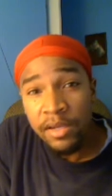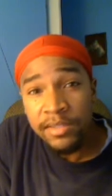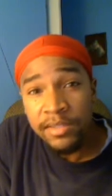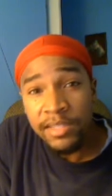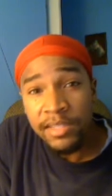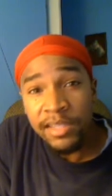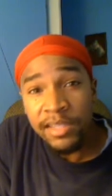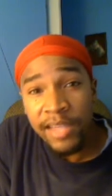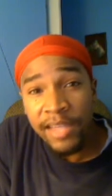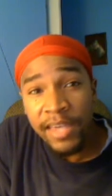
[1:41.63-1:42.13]

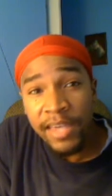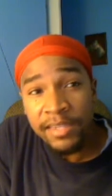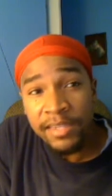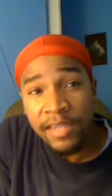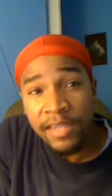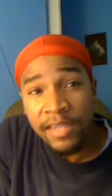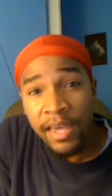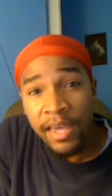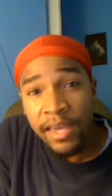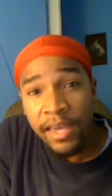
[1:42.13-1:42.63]
to lay
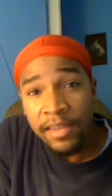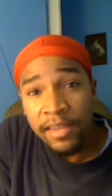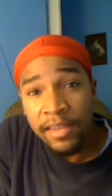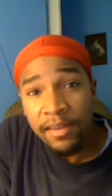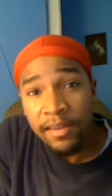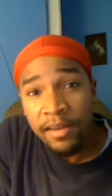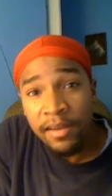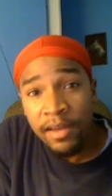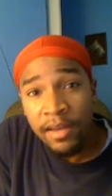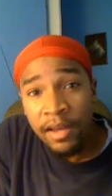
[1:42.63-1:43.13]
his head.
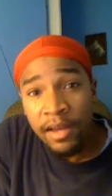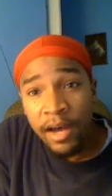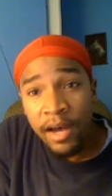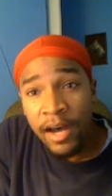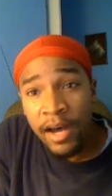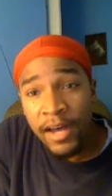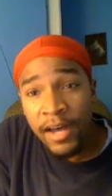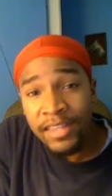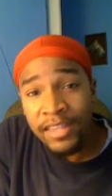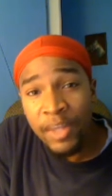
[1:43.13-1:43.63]

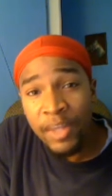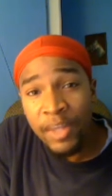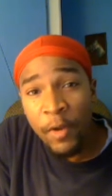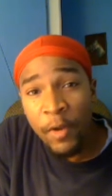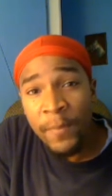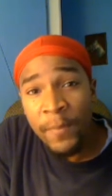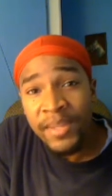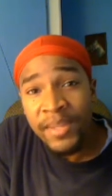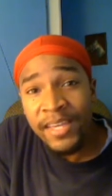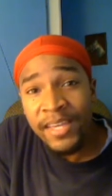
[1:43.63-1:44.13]
Uh, there
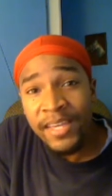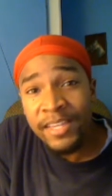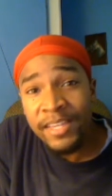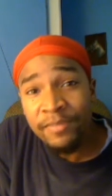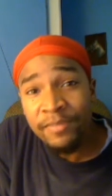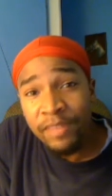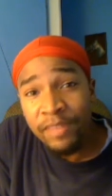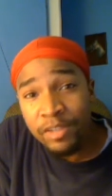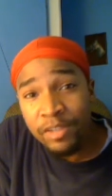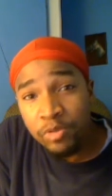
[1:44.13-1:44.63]
are many
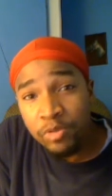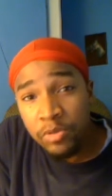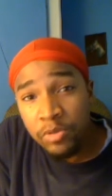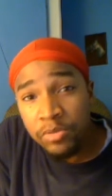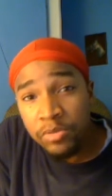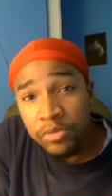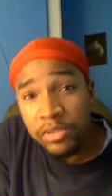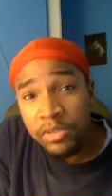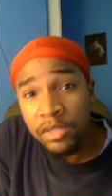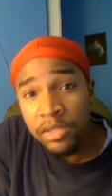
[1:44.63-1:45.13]

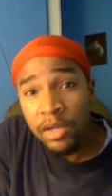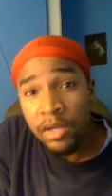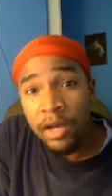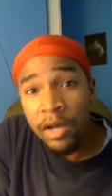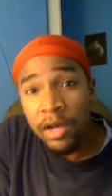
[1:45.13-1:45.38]
individuals,